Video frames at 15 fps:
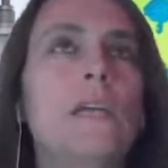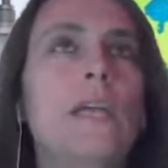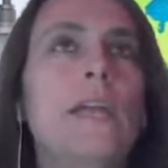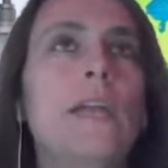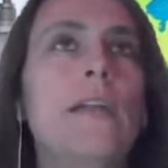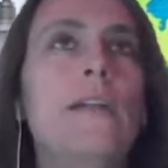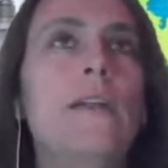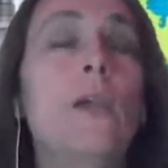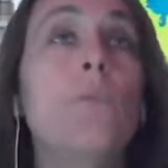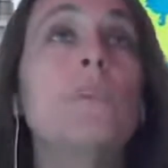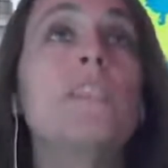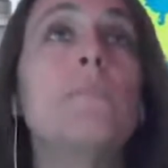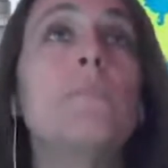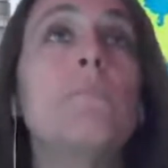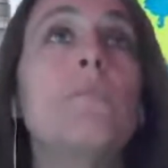it
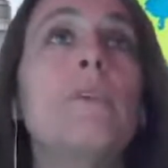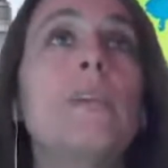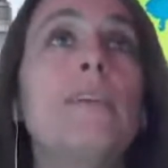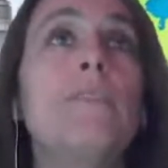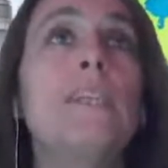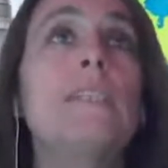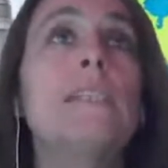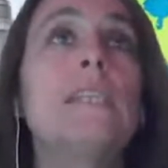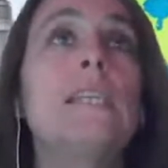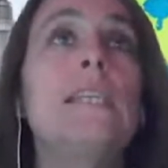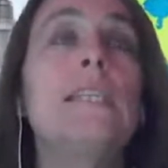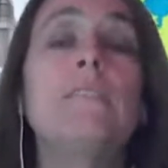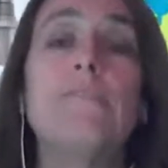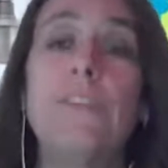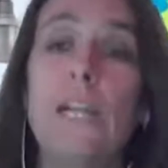was a previously
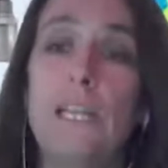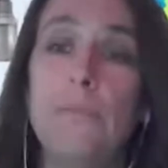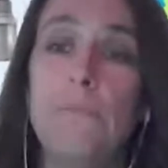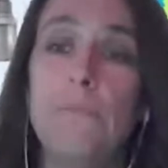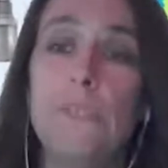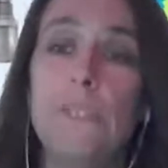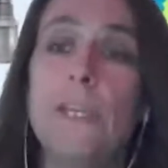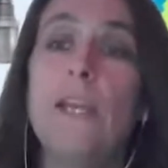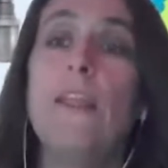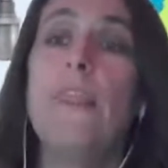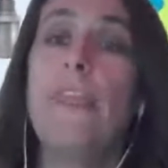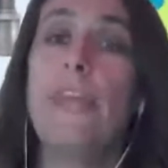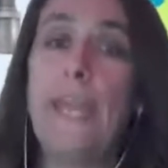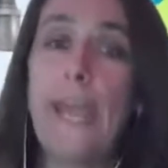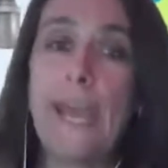developed
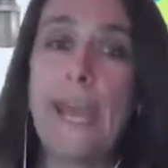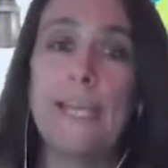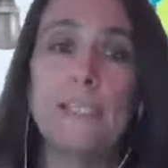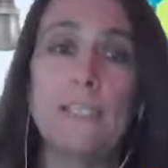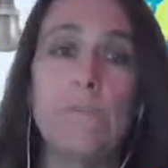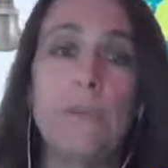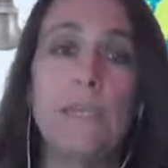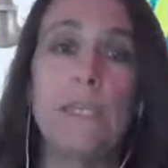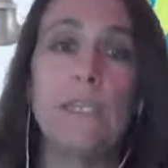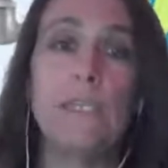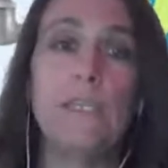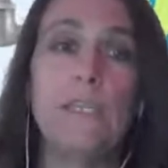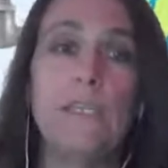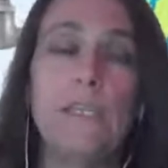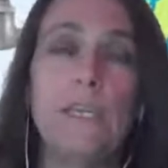that has
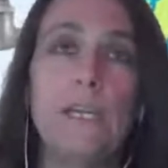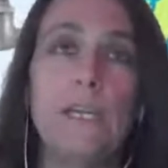been,